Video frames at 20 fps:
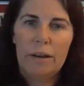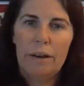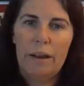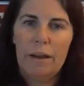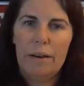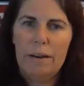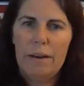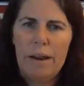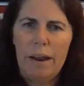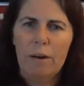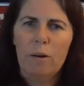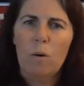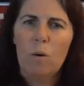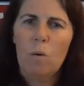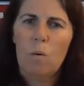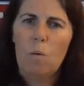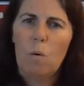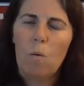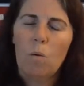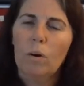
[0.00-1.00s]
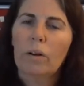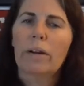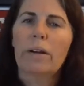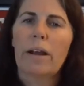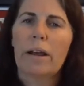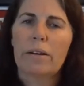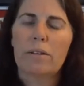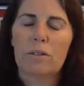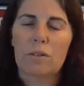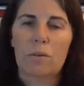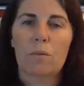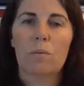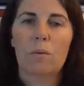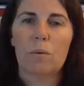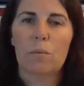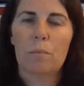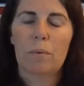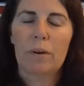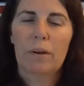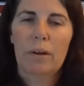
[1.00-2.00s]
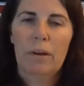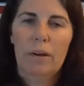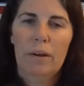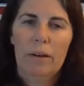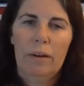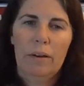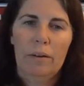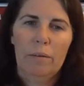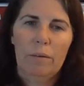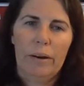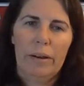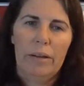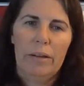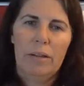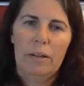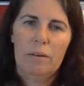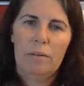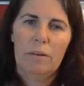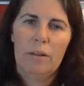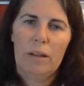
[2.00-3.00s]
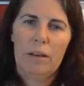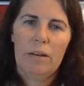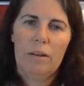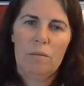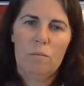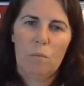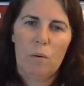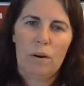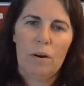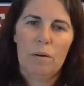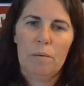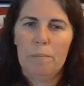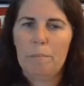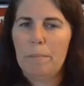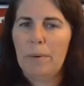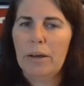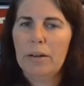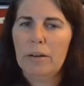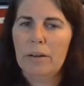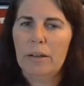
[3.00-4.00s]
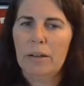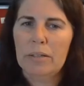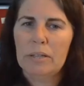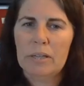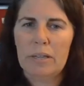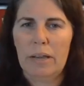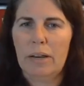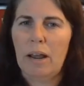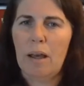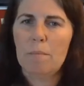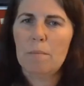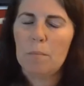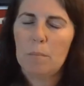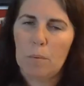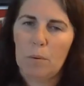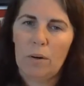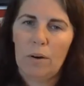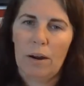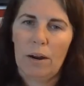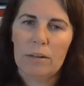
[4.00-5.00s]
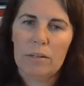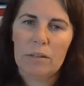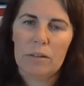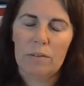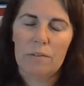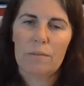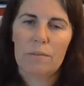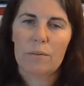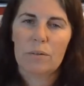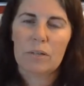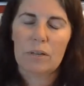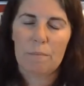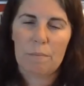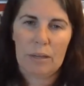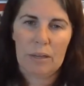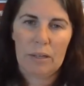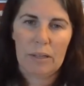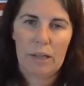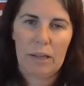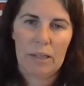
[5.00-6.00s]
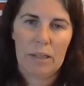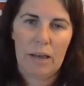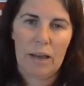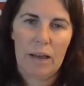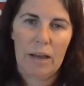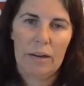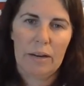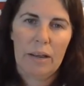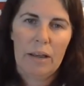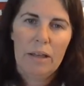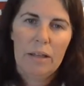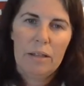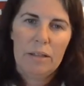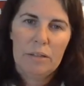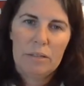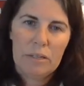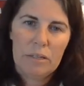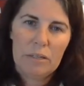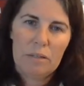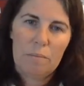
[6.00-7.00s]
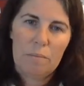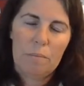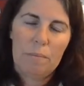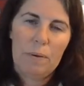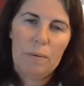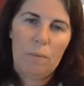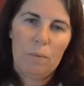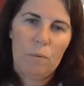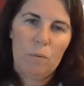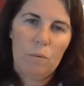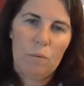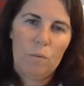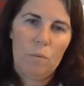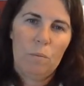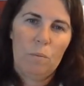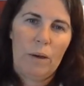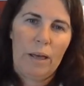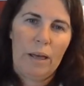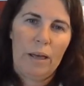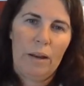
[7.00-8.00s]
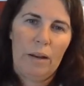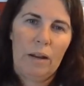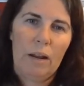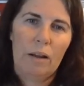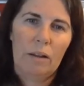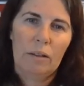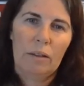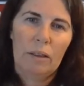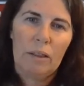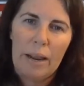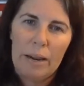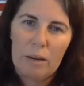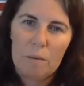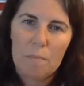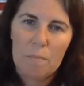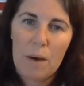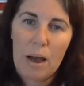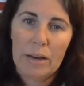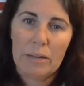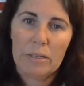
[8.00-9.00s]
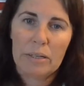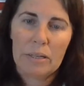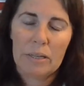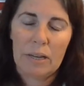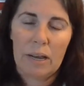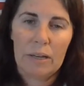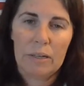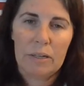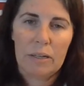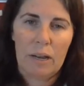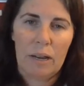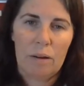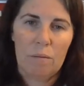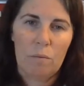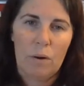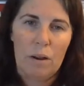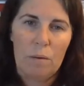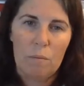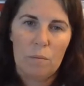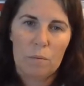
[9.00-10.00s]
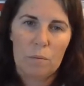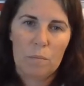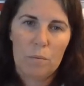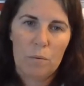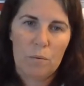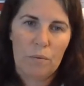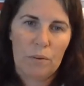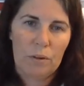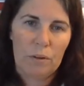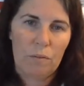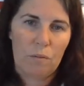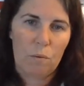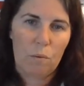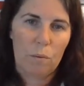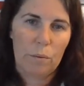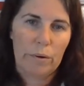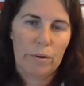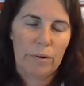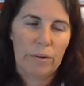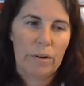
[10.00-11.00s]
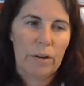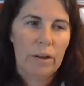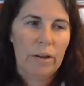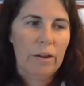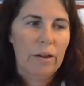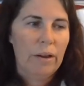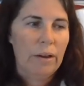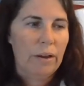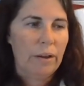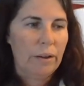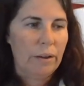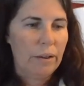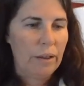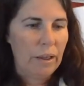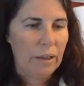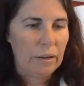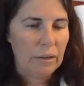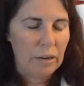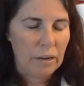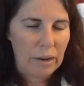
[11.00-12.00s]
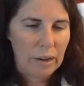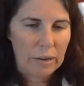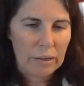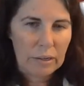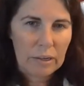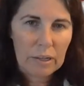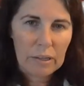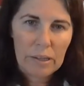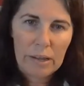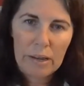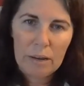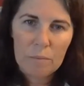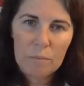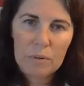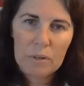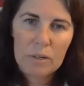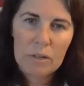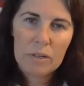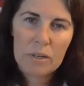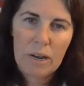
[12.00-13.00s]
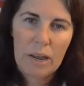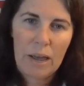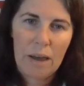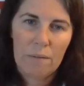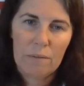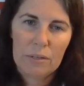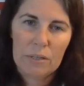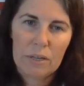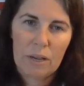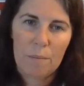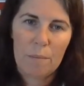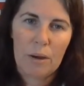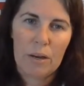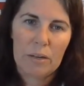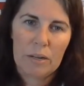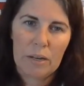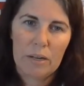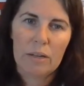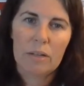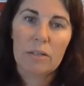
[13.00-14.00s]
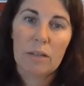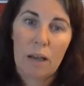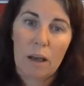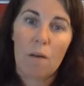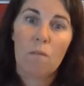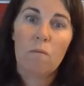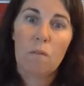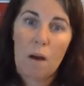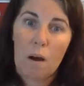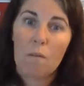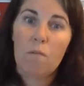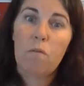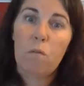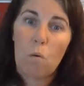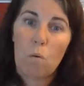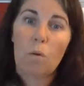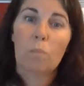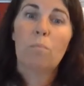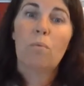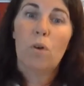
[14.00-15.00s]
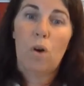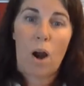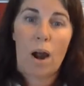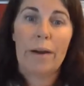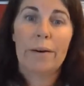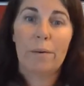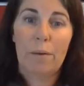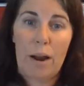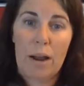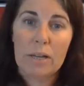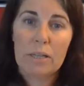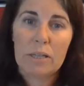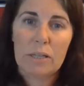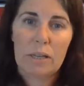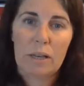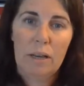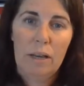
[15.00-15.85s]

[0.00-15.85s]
narrow, organized group, right? They didn't wear a button that said "I'm a progressive" or something like that. This is people who had a like mindset and were moving forward and claimed to have the same ideas for progress.